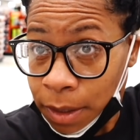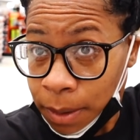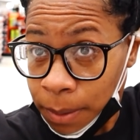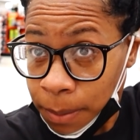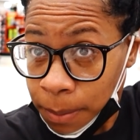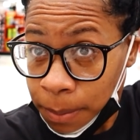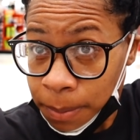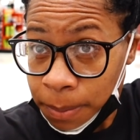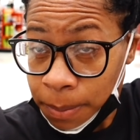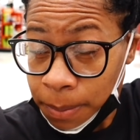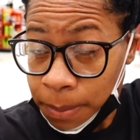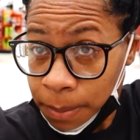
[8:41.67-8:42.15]

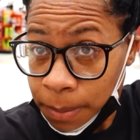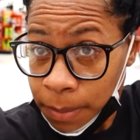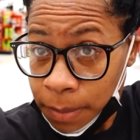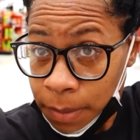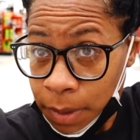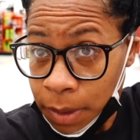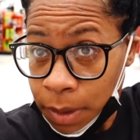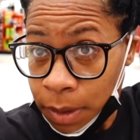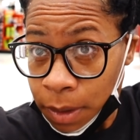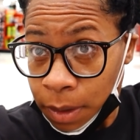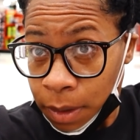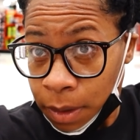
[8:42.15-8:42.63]
them,
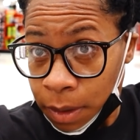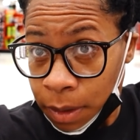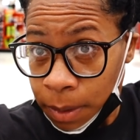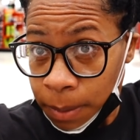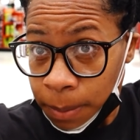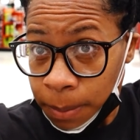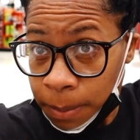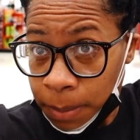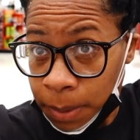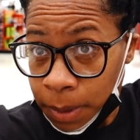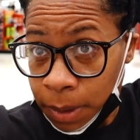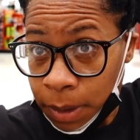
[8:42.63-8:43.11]

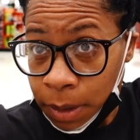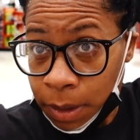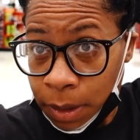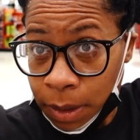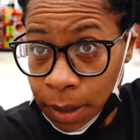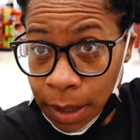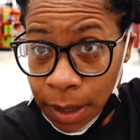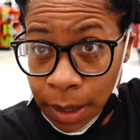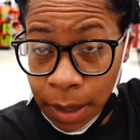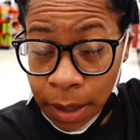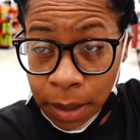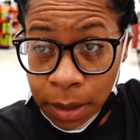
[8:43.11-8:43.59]
but
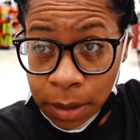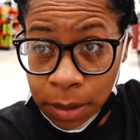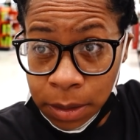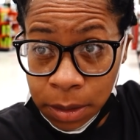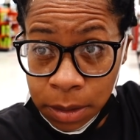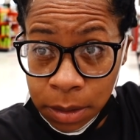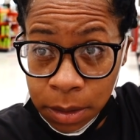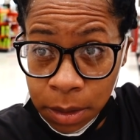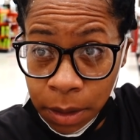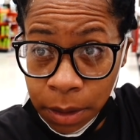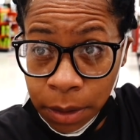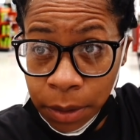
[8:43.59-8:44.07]
now they
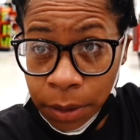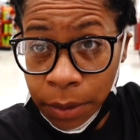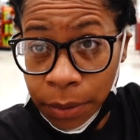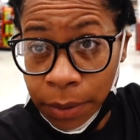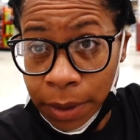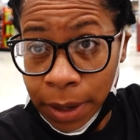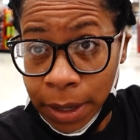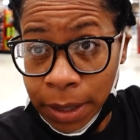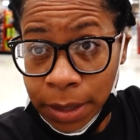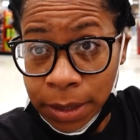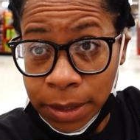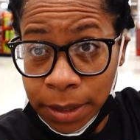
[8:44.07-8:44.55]
just looking
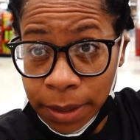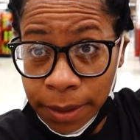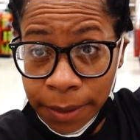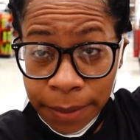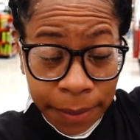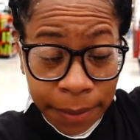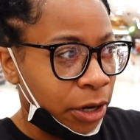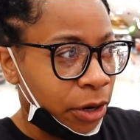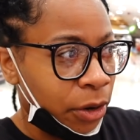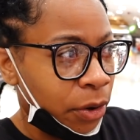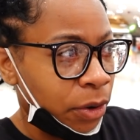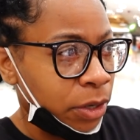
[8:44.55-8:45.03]
crazy.
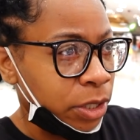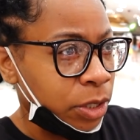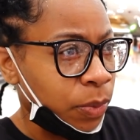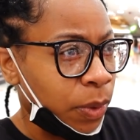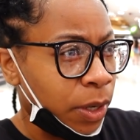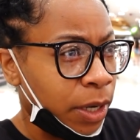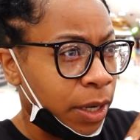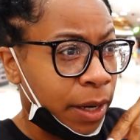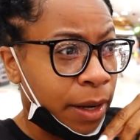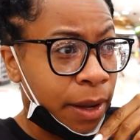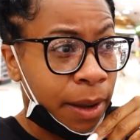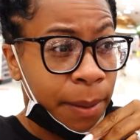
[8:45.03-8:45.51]
girls
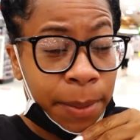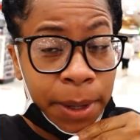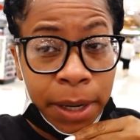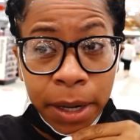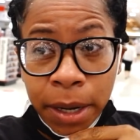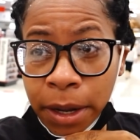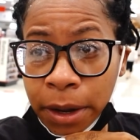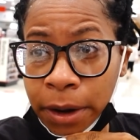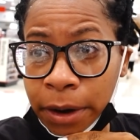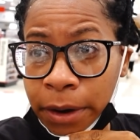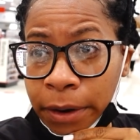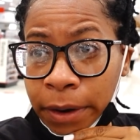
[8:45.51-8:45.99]
wanted to come in
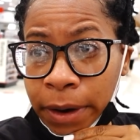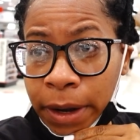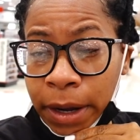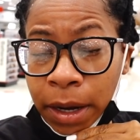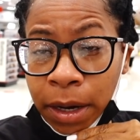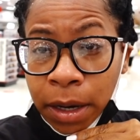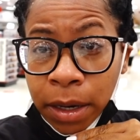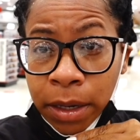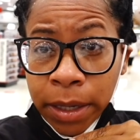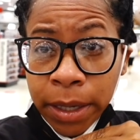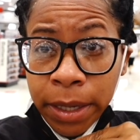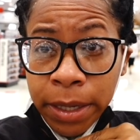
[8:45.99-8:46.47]
here
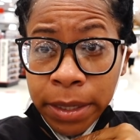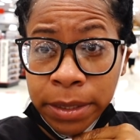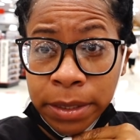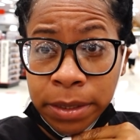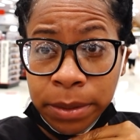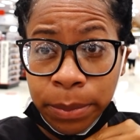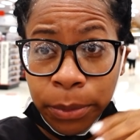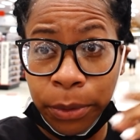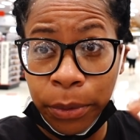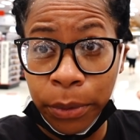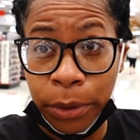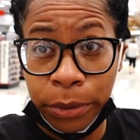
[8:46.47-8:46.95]
and get
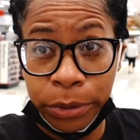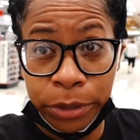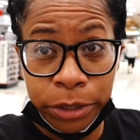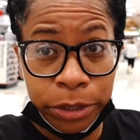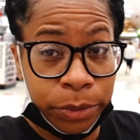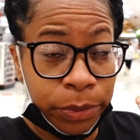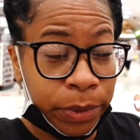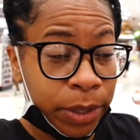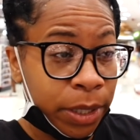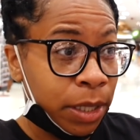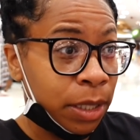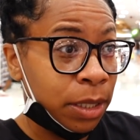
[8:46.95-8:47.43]
some
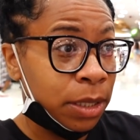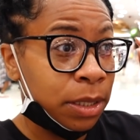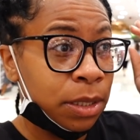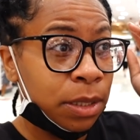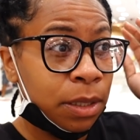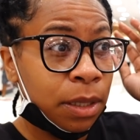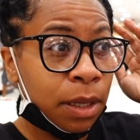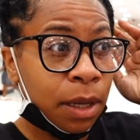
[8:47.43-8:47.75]
groceries.